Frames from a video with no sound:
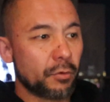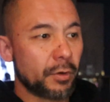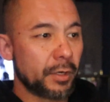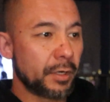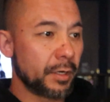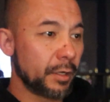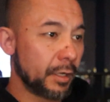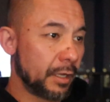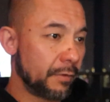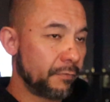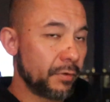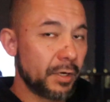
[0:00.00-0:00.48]
or
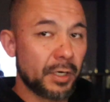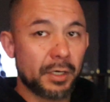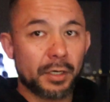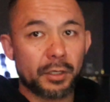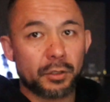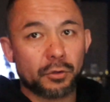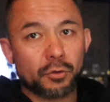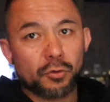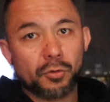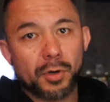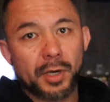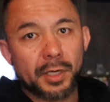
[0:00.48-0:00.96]
even in
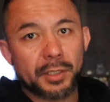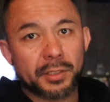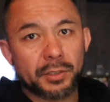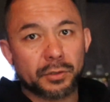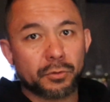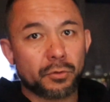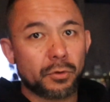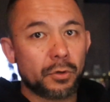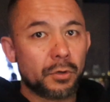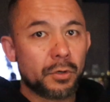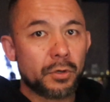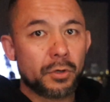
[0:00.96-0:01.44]
the
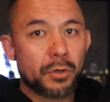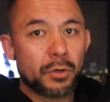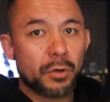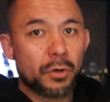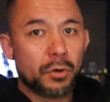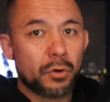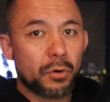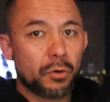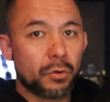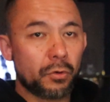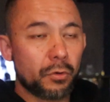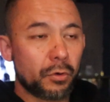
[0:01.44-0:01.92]
US
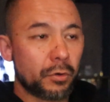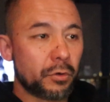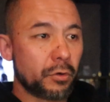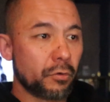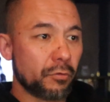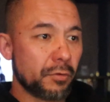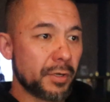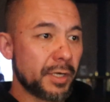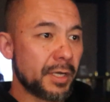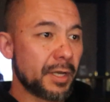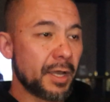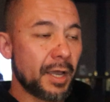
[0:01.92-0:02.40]
or
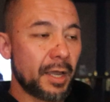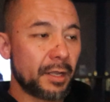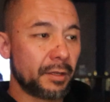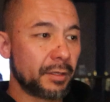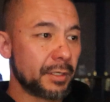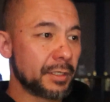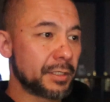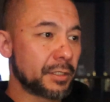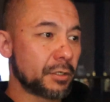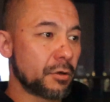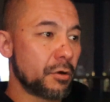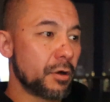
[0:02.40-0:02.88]
Korea had
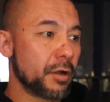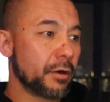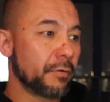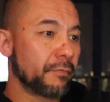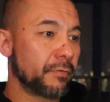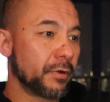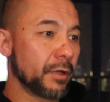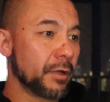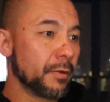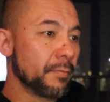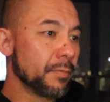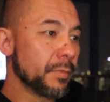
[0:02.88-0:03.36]
this kind
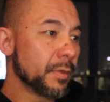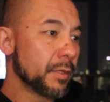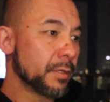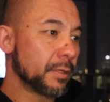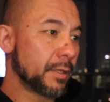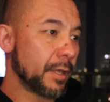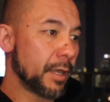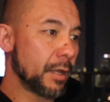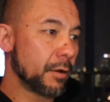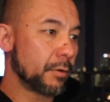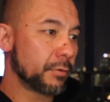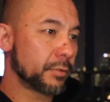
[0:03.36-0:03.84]
of
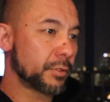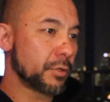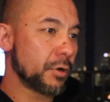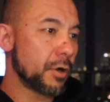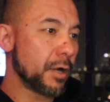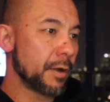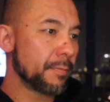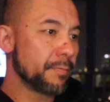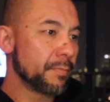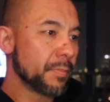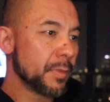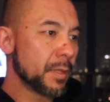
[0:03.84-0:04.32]
the L
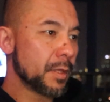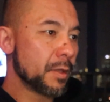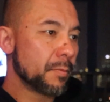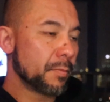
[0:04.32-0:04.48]
type.